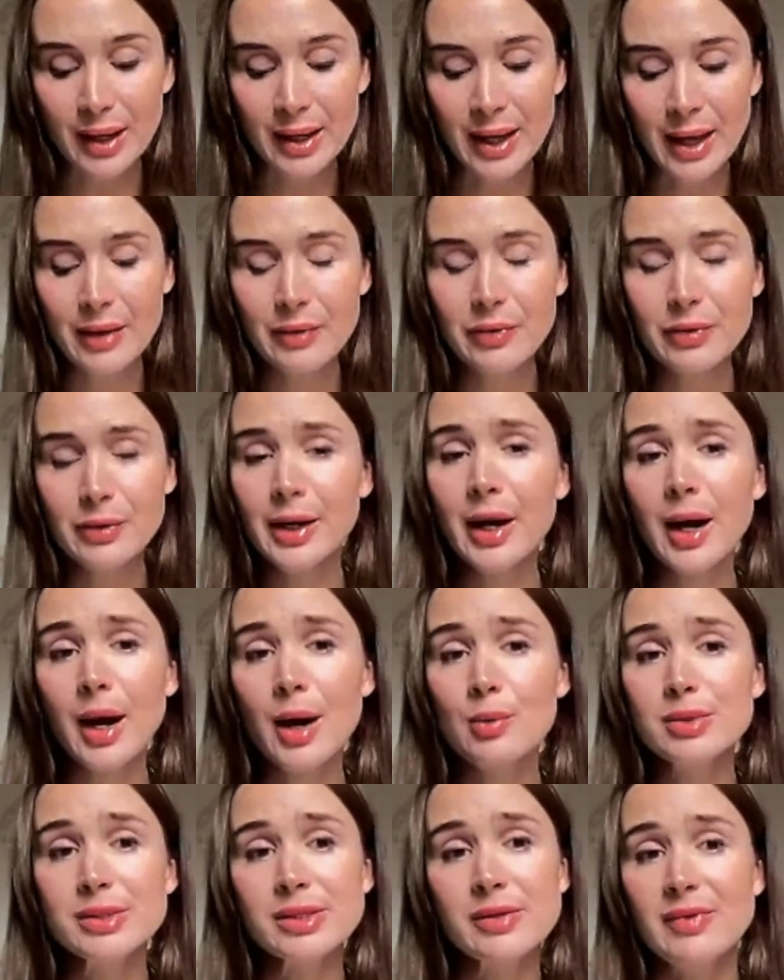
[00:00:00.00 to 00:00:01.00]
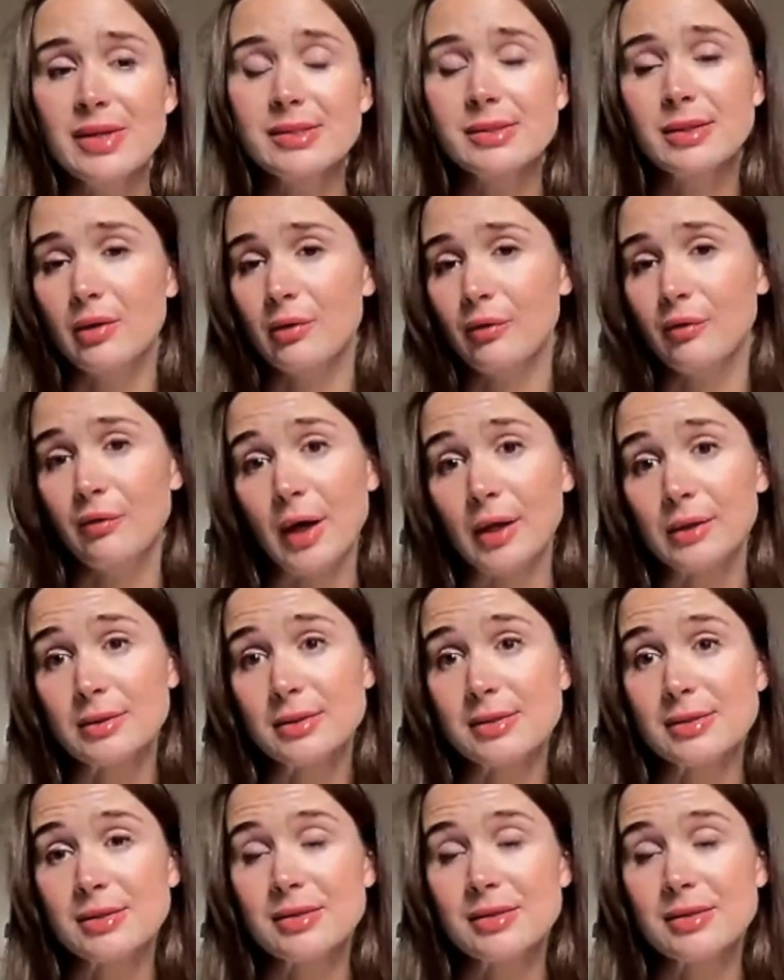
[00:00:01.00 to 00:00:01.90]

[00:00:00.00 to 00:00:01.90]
and there I was investing in funds.